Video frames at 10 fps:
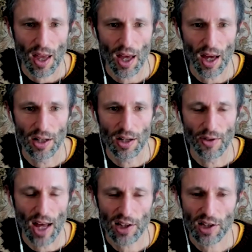And
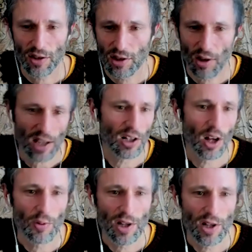that's so that's
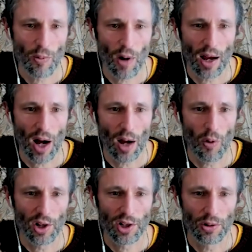another reason why I
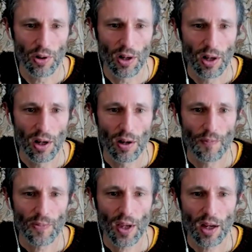want to
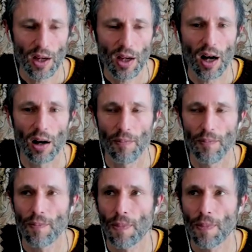um,